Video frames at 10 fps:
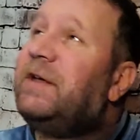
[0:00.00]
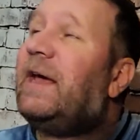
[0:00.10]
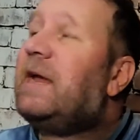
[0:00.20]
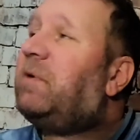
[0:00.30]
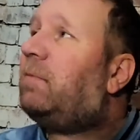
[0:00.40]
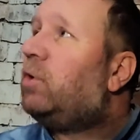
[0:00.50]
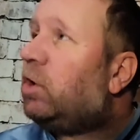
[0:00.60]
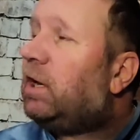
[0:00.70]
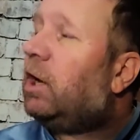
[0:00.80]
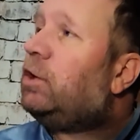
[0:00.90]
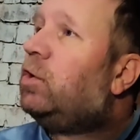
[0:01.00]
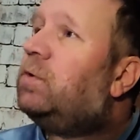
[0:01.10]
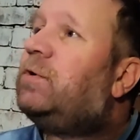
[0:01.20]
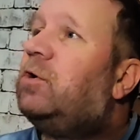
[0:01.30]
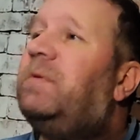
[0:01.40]
the game and I'm looking on
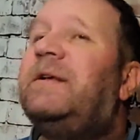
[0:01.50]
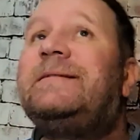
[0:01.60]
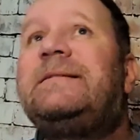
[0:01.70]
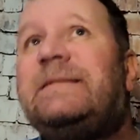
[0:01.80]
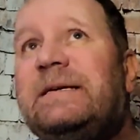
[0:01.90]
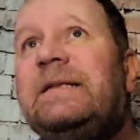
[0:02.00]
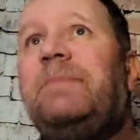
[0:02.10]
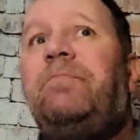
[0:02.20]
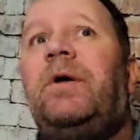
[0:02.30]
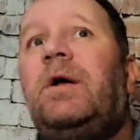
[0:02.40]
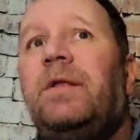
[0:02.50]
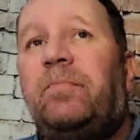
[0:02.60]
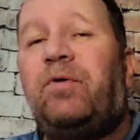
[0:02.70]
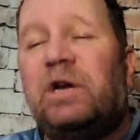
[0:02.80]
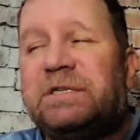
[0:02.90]
YouTube. And I see the
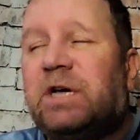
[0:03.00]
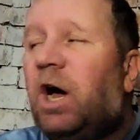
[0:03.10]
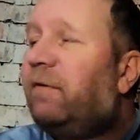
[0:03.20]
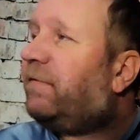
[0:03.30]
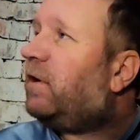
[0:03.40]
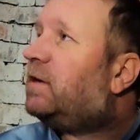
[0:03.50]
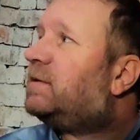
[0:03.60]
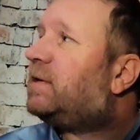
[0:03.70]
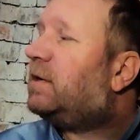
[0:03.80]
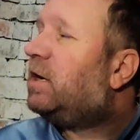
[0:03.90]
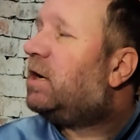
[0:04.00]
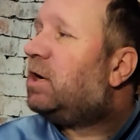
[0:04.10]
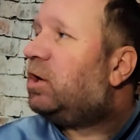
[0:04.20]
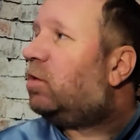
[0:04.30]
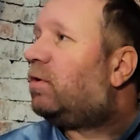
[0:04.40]
press conference, and
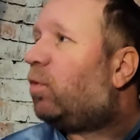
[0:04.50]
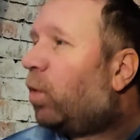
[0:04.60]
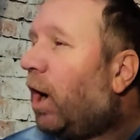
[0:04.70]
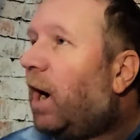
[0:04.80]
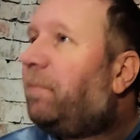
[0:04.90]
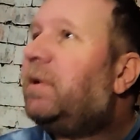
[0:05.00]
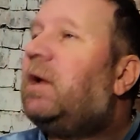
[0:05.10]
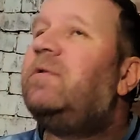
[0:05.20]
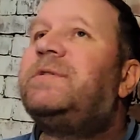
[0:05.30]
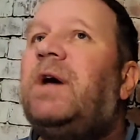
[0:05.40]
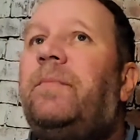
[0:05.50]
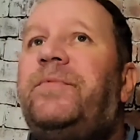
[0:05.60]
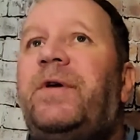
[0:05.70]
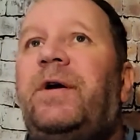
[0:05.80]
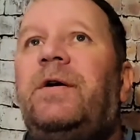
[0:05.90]
Garoppolo is up
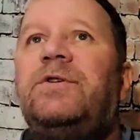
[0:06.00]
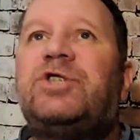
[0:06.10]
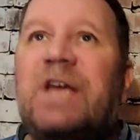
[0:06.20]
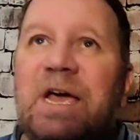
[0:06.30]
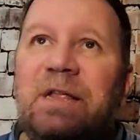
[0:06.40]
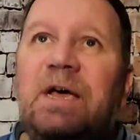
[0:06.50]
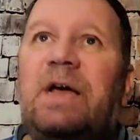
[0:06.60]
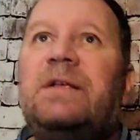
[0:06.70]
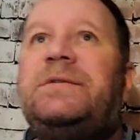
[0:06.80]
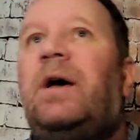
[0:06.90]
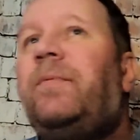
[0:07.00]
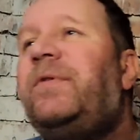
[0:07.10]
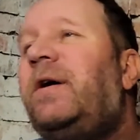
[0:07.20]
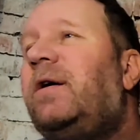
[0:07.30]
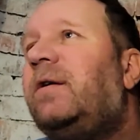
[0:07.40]
there, and Shanahan is up
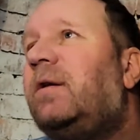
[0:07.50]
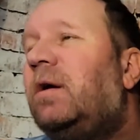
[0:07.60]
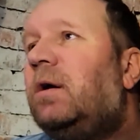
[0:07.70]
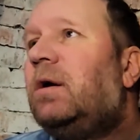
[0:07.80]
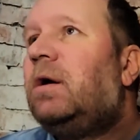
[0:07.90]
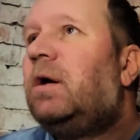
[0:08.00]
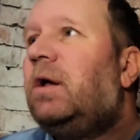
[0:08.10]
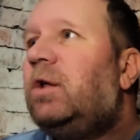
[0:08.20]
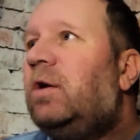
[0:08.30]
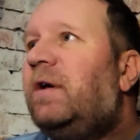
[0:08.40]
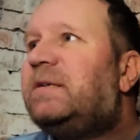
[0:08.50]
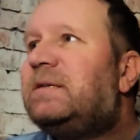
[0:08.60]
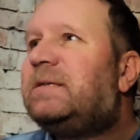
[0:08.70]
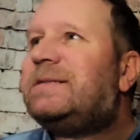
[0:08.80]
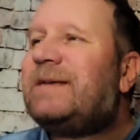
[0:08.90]
there, and it's
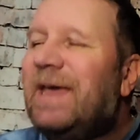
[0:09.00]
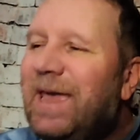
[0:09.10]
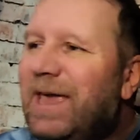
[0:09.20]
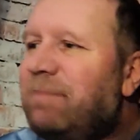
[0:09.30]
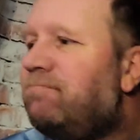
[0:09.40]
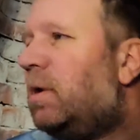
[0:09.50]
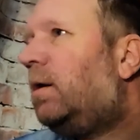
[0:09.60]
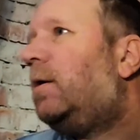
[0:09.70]
the same